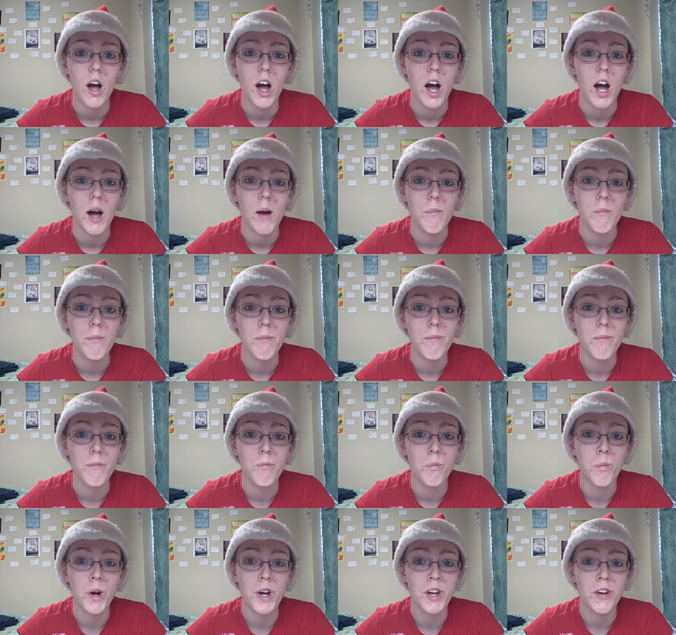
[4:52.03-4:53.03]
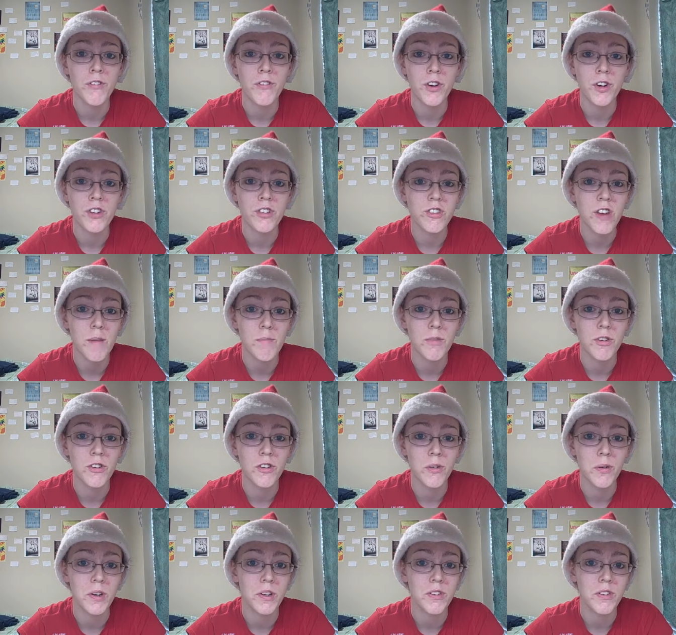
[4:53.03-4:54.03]
um, what your first step
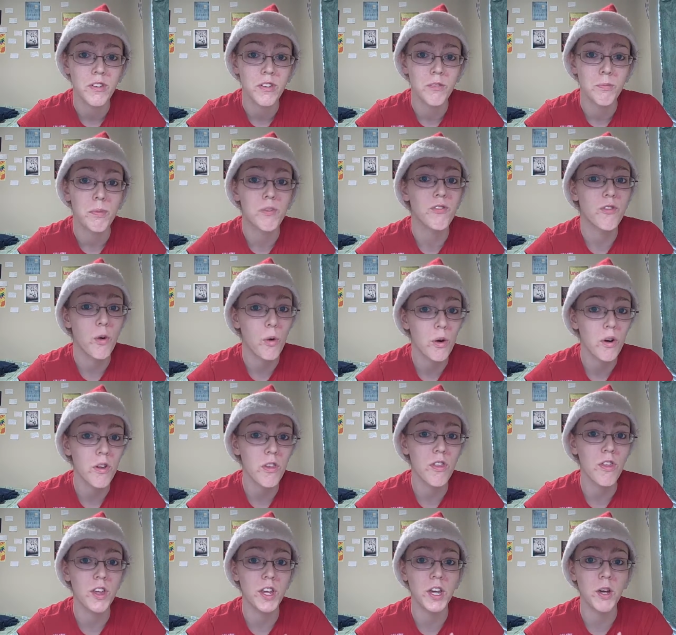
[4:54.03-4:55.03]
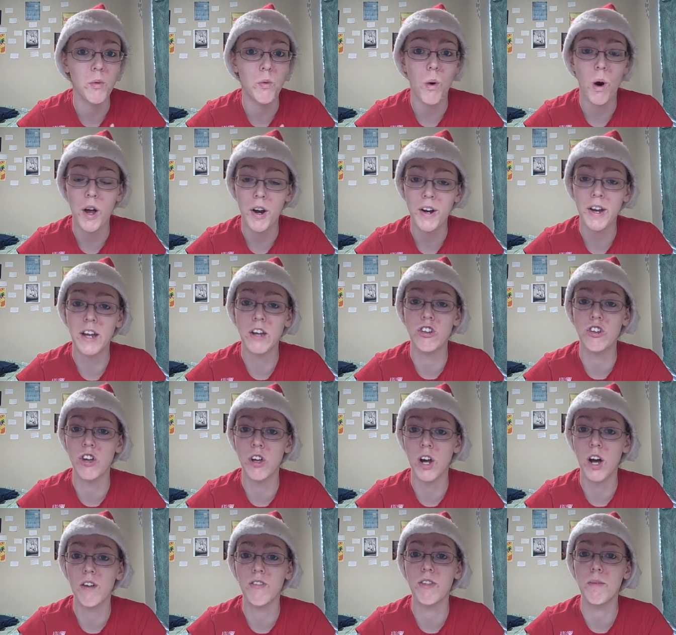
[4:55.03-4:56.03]
to do is is before the water gets
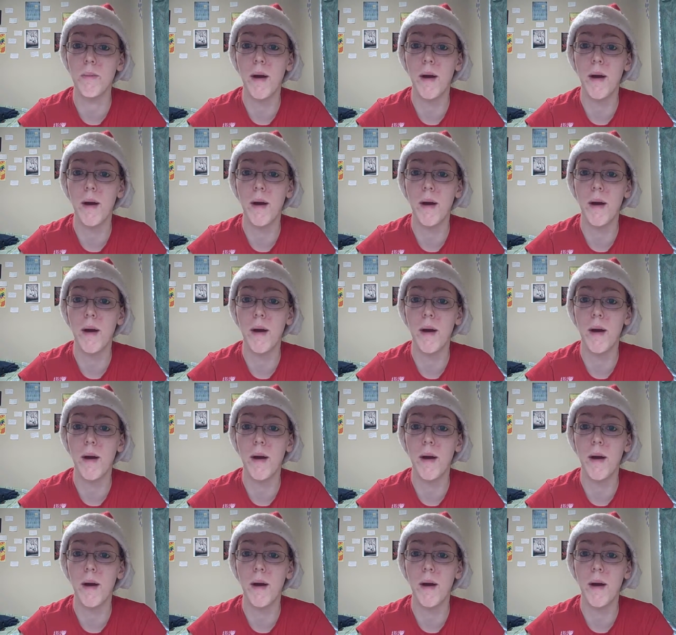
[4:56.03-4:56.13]
shut off,